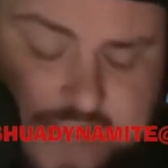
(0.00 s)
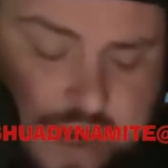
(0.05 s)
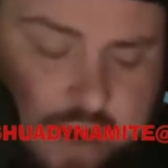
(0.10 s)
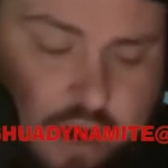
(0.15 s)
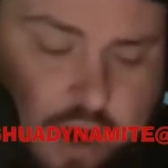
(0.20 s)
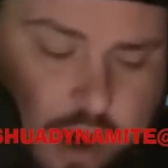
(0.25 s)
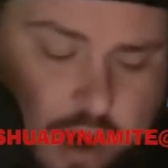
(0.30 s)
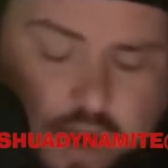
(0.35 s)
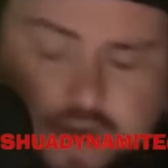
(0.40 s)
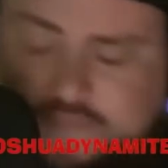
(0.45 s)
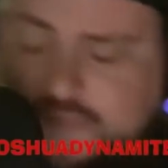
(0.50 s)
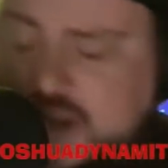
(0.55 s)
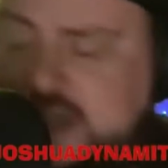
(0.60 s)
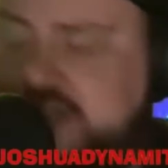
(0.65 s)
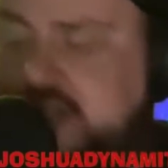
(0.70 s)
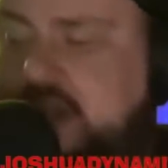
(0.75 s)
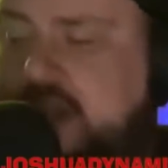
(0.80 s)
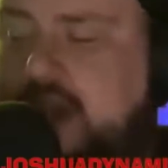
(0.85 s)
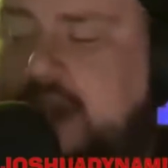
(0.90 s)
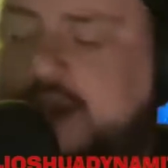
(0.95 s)
there are
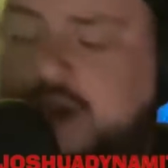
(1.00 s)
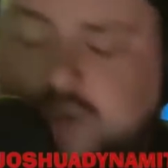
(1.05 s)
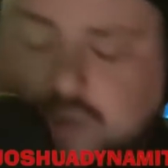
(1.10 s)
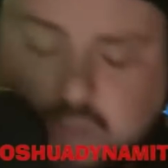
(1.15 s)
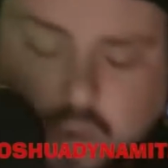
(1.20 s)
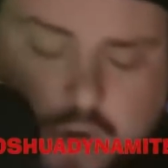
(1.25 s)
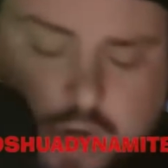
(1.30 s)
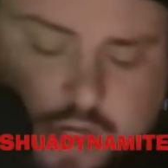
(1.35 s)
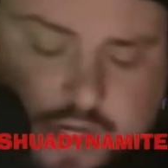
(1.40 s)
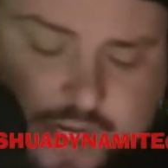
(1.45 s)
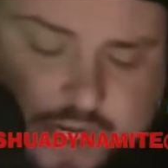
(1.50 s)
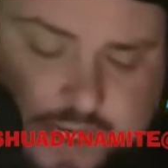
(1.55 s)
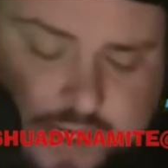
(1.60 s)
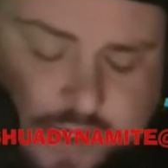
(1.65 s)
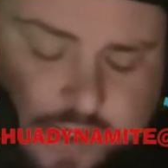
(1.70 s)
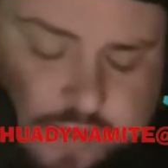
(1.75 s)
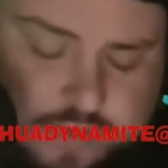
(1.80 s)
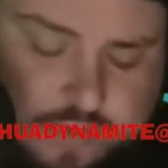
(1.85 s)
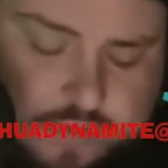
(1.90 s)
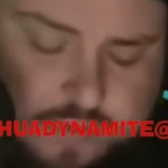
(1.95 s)
investigators working
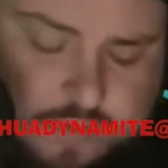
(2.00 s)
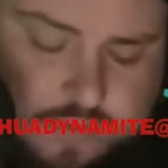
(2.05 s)
it.